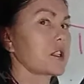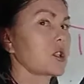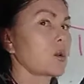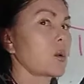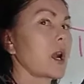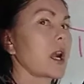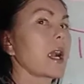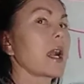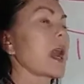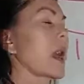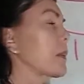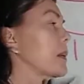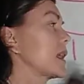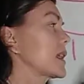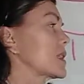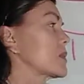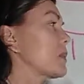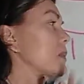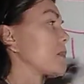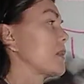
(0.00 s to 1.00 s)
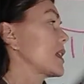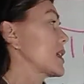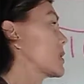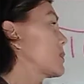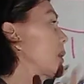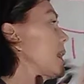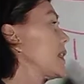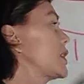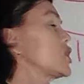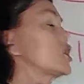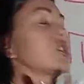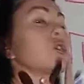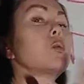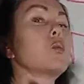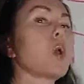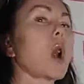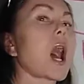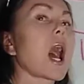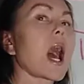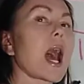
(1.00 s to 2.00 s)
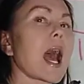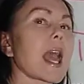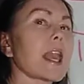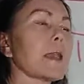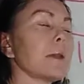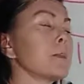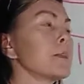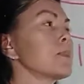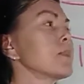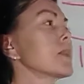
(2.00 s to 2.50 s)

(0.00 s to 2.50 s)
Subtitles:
square. And I'm going to explain to you why